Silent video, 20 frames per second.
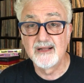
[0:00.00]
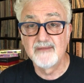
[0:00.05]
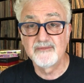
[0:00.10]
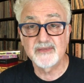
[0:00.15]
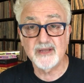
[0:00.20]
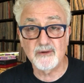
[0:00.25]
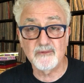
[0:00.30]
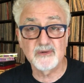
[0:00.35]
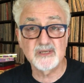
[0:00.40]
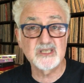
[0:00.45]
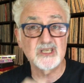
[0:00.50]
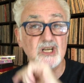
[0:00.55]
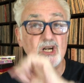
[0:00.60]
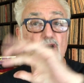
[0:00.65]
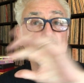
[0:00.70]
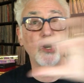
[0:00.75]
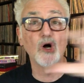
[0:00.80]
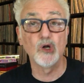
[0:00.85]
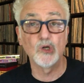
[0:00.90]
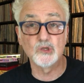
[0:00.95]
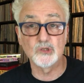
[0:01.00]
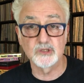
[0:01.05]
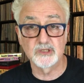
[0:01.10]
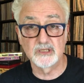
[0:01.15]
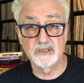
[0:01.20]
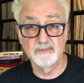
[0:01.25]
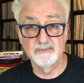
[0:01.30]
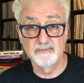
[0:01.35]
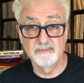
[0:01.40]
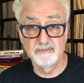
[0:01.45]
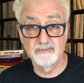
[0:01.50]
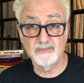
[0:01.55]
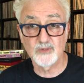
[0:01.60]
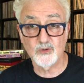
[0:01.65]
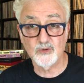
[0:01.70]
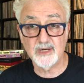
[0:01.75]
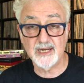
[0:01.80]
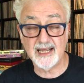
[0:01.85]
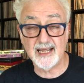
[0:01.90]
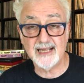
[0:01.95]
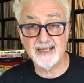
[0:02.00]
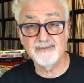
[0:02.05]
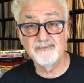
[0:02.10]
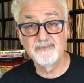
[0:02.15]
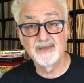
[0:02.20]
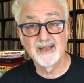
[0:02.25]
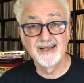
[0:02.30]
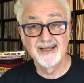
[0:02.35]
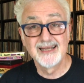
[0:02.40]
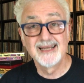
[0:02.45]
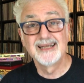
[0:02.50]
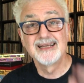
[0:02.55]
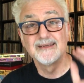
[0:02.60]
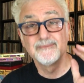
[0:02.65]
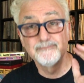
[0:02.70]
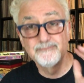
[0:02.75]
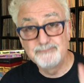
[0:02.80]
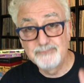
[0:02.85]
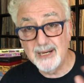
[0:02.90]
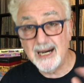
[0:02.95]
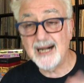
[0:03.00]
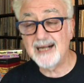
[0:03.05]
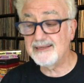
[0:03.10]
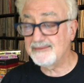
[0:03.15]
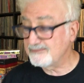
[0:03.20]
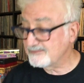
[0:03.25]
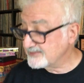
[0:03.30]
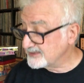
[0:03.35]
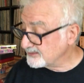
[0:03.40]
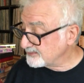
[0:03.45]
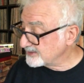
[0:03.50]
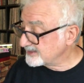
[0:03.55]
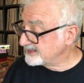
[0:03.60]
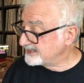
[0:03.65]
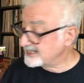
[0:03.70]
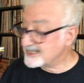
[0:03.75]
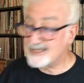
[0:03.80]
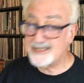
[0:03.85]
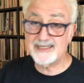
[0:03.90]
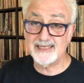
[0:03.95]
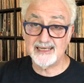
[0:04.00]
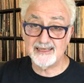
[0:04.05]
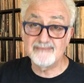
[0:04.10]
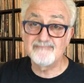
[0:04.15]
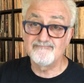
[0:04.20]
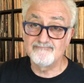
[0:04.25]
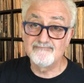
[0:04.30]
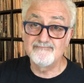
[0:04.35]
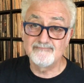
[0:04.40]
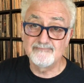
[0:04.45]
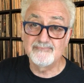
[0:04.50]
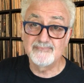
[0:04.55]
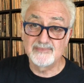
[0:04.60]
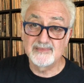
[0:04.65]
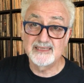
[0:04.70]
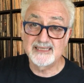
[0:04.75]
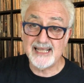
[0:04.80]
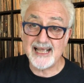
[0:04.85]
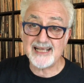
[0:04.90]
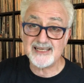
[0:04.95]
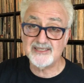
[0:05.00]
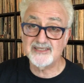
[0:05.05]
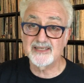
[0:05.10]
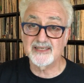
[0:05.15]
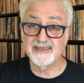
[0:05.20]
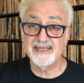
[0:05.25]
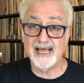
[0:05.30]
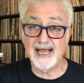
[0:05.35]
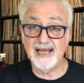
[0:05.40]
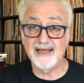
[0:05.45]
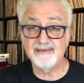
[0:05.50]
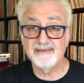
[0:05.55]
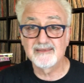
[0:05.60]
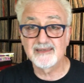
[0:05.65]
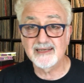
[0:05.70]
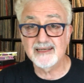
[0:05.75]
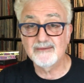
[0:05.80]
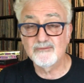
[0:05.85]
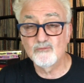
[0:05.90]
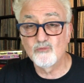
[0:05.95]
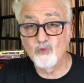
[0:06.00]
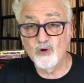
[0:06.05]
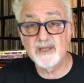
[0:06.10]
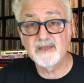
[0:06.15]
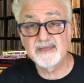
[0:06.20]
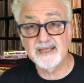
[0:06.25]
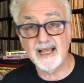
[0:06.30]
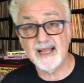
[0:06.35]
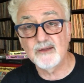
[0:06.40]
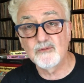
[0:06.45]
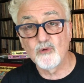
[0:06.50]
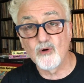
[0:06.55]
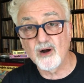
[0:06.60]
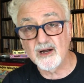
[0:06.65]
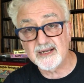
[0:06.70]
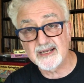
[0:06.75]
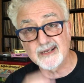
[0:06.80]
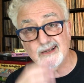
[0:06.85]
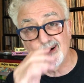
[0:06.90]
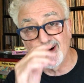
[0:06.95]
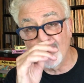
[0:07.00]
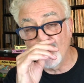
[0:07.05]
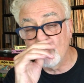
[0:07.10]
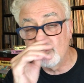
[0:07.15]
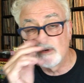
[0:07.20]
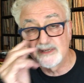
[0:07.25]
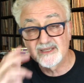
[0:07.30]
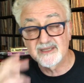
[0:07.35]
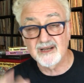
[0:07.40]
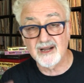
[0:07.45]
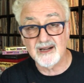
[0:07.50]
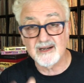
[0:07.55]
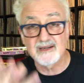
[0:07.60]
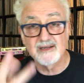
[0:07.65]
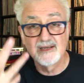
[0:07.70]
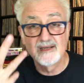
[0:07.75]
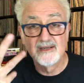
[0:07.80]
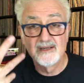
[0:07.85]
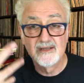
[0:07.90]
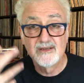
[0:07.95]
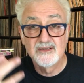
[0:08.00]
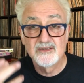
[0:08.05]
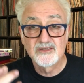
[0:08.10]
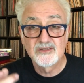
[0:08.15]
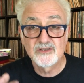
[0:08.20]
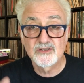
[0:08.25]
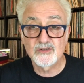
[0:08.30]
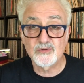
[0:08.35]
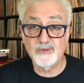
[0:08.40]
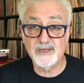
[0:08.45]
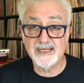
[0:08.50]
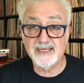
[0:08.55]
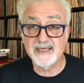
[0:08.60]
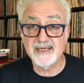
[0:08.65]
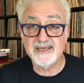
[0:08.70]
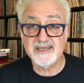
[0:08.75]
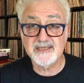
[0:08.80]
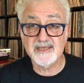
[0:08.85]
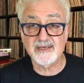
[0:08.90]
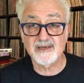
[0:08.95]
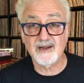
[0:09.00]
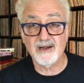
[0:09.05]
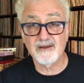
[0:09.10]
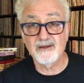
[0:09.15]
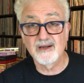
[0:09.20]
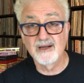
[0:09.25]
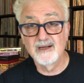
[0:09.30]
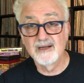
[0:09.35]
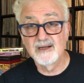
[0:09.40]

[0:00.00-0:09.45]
that was cold, okay? But there were things that tested that. And one day, walking home with our Twinkies and our